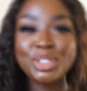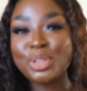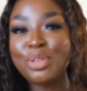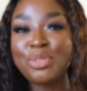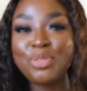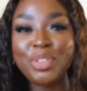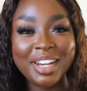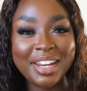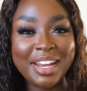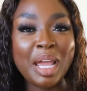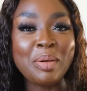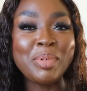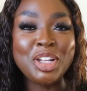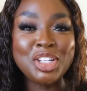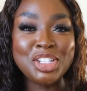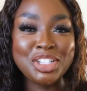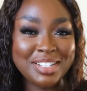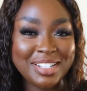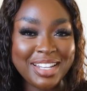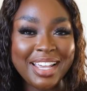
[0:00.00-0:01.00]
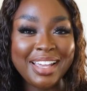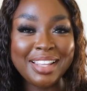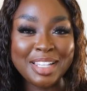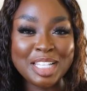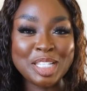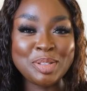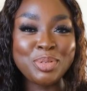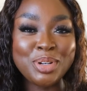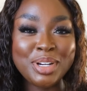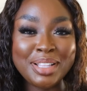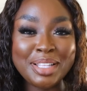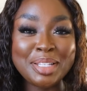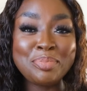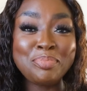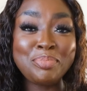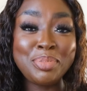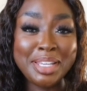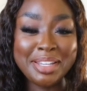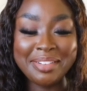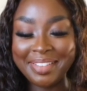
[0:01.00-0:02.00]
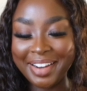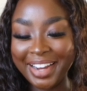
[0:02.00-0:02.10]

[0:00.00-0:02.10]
so funny, I mentioned Ellis Brooklyn B,